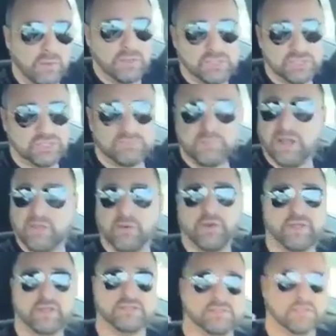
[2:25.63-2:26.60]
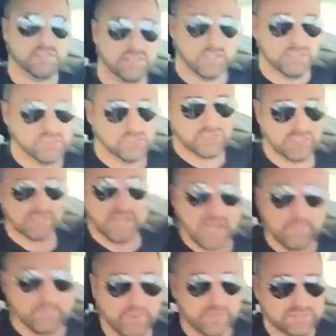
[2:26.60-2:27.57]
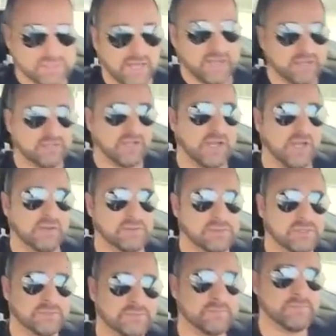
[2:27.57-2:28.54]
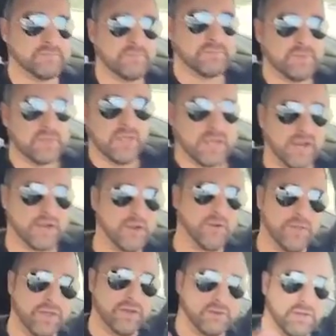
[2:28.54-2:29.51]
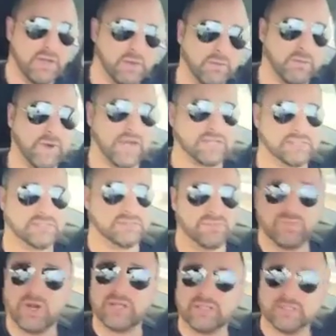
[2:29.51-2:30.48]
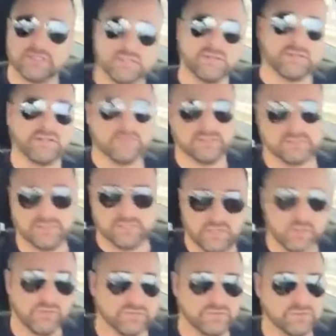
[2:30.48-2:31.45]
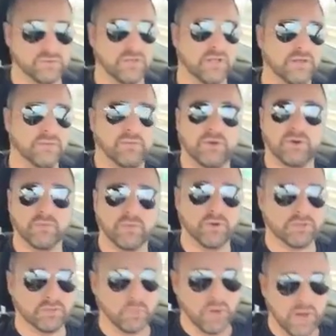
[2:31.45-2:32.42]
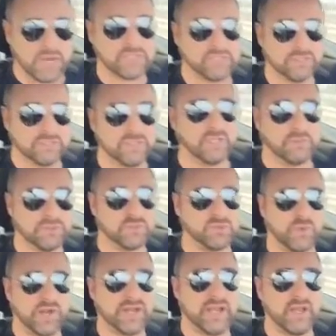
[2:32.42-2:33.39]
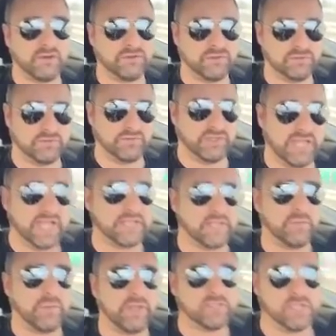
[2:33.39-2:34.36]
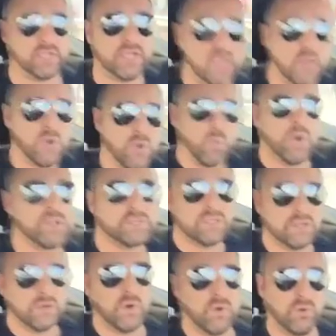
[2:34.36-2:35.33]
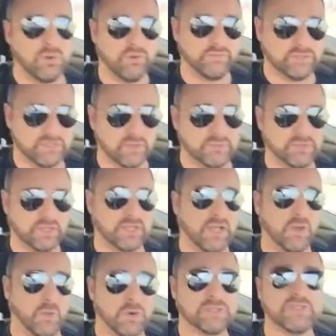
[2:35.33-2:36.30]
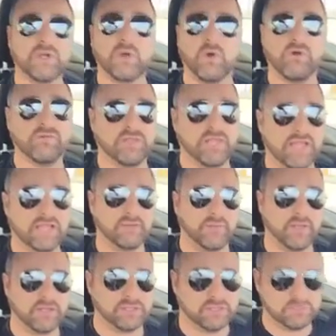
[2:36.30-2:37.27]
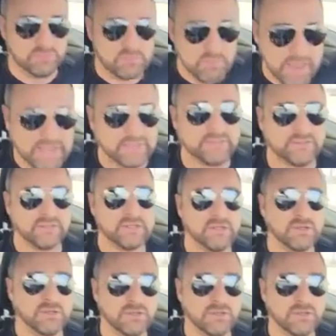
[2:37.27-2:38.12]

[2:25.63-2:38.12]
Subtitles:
which, by the way, is an interesting topic because a lot of times, and I know that Raz is CEO of Zula, and we're actually dealing with this right now in terms of a landing page. Like, what is the goal of a subject line? What is the goal of a landing page? It's meant